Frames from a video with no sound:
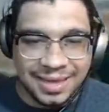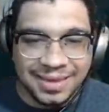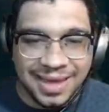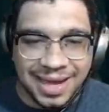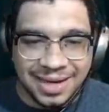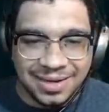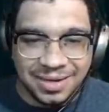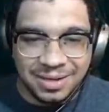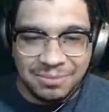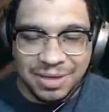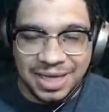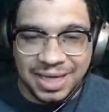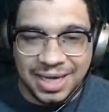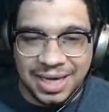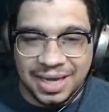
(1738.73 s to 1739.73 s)
That could
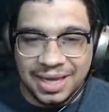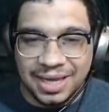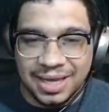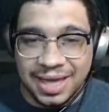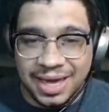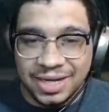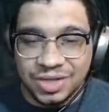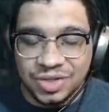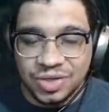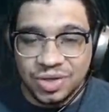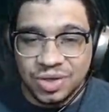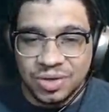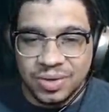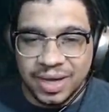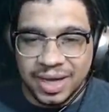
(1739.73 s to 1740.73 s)
be it. That is
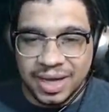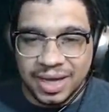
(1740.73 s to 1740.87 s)
true. It,